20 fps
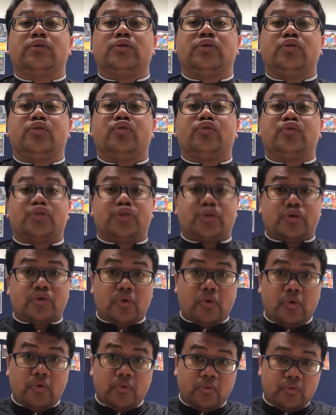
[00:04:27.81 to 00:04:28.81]
to
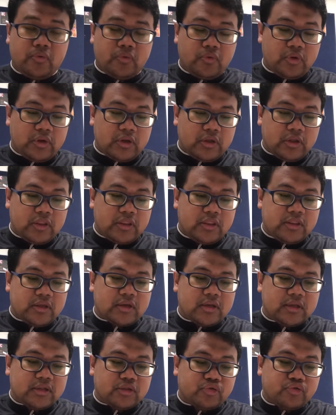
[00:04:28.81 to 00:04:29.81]
show
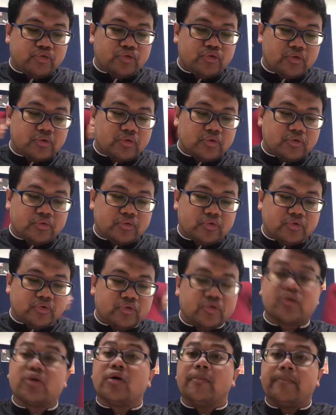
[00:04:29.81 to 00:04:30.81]
to
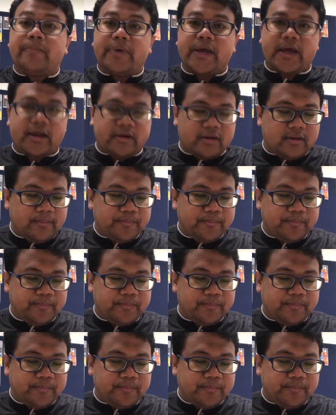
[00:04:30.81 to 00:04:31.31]
compare.